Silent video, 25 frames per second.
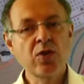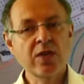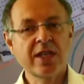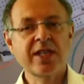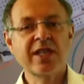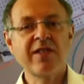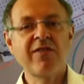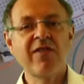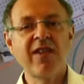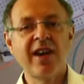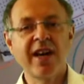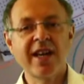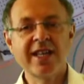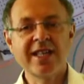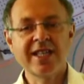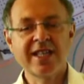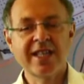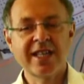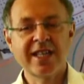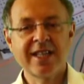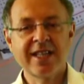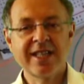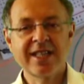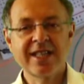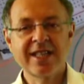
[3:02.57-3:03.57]
a device that's
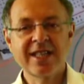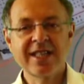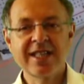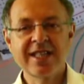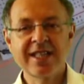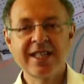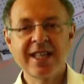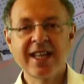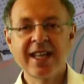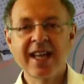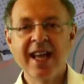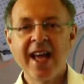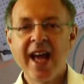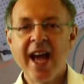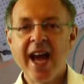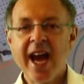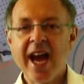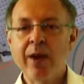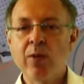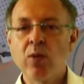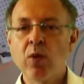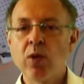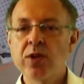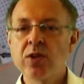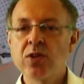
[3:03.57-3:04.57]
existing, and
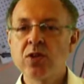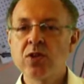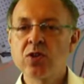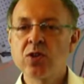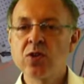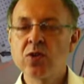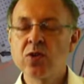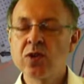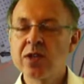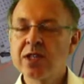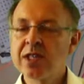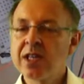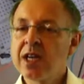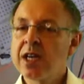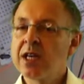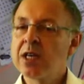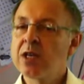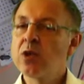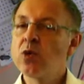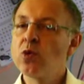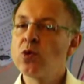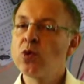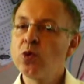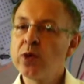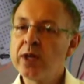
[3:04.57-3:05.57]
what you do is
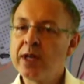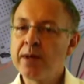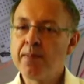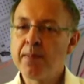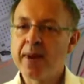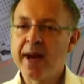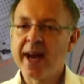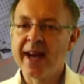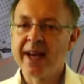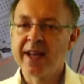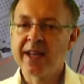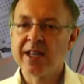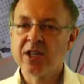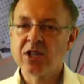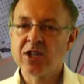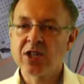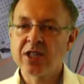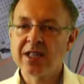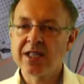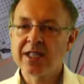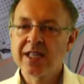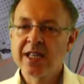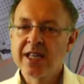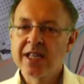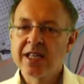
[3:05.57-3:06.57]
you repackage it.
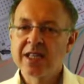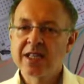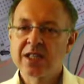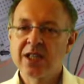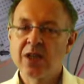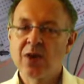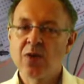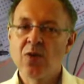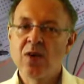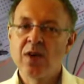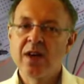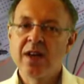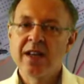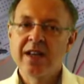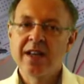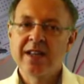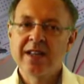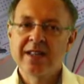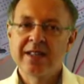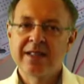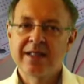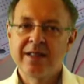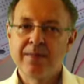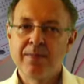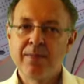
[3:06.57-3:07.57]
So
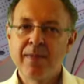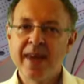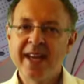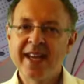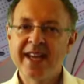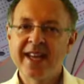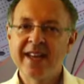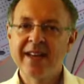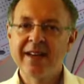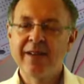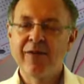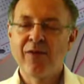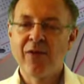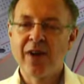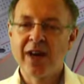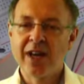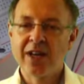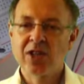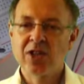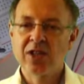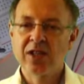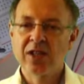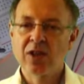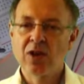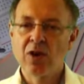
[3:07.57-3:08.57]
making the
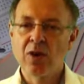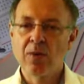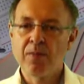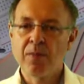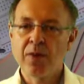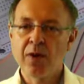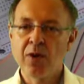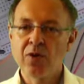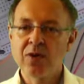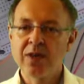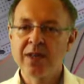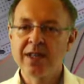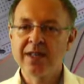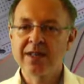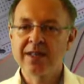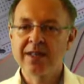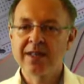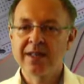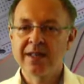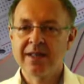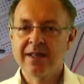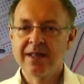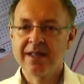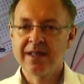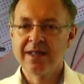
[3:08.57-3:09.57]
functional component
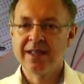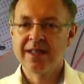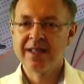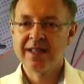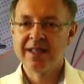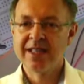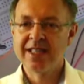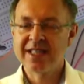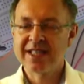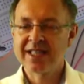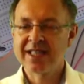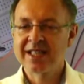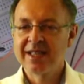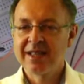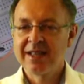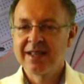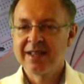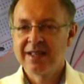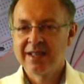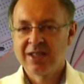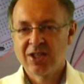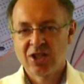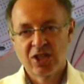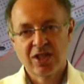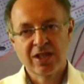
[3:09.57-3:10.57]
is
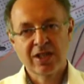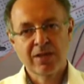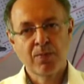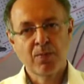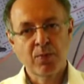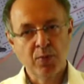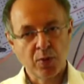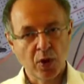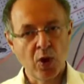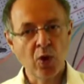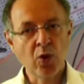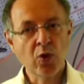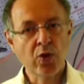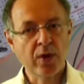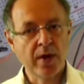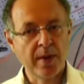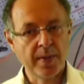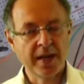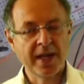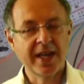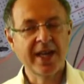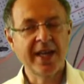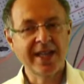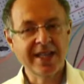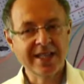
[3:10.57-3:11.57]
just programming
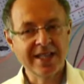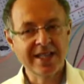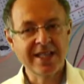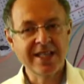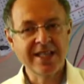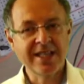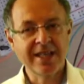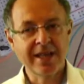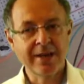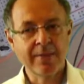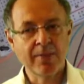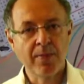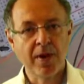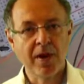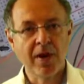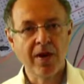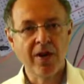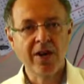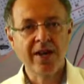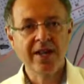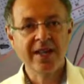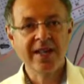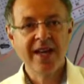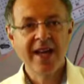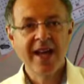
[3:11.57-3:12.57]
an existing part.